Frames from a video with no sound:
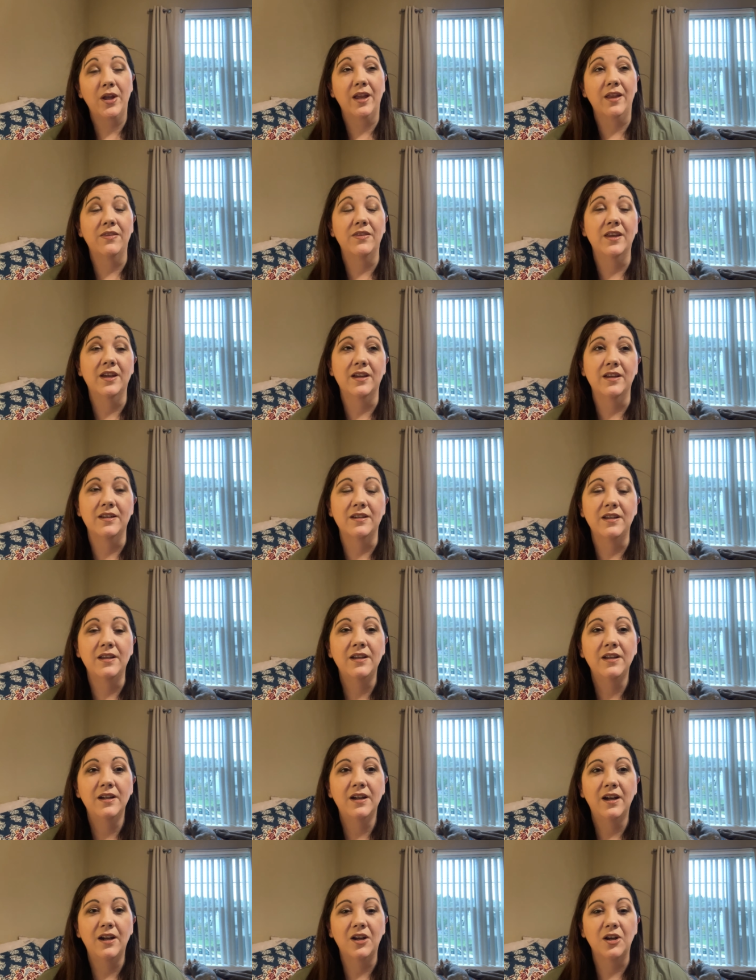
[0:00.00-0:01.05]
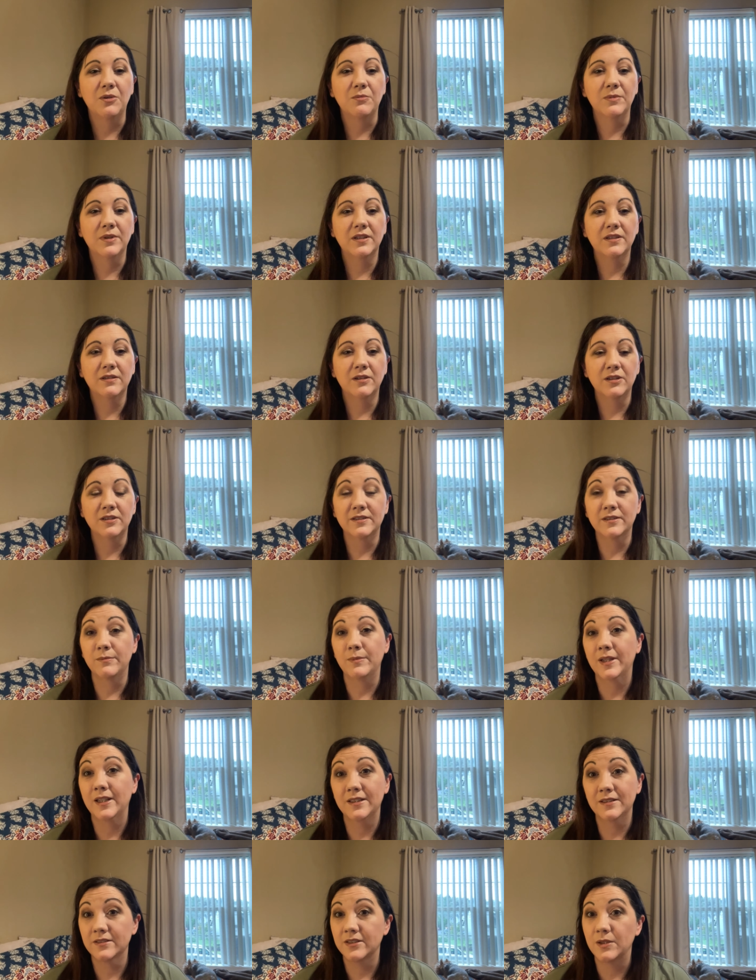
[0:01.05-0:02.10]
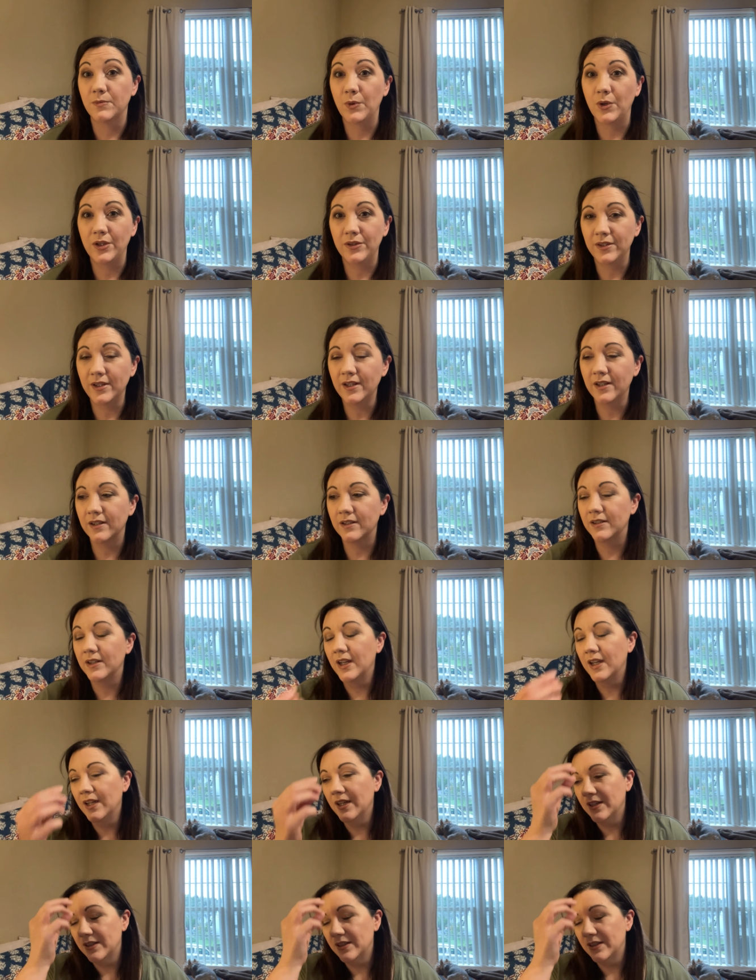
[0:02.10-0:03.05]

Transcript: and then um, there's somebody can sleep on there.